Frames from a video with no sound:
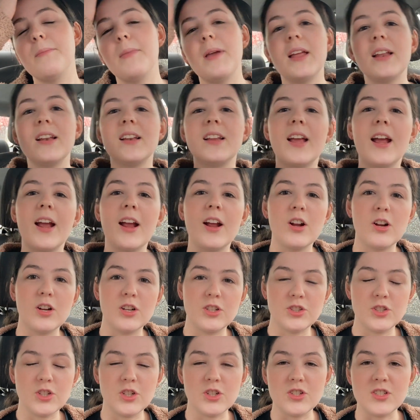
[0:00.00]
main
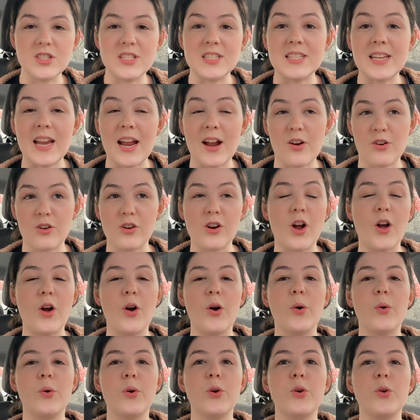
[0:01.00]
character,
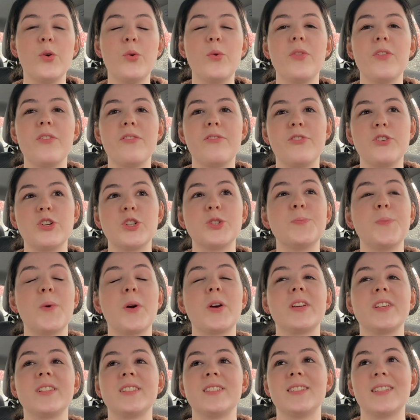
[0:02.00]
Darrow, who in the first
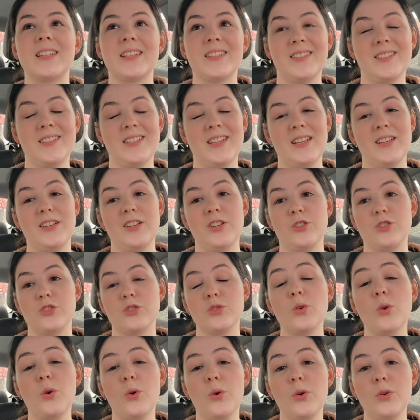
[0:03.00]
book is 16
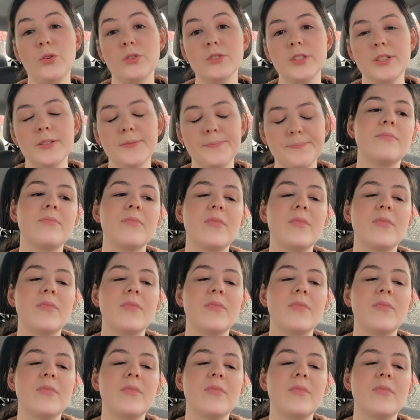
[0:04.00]
years old.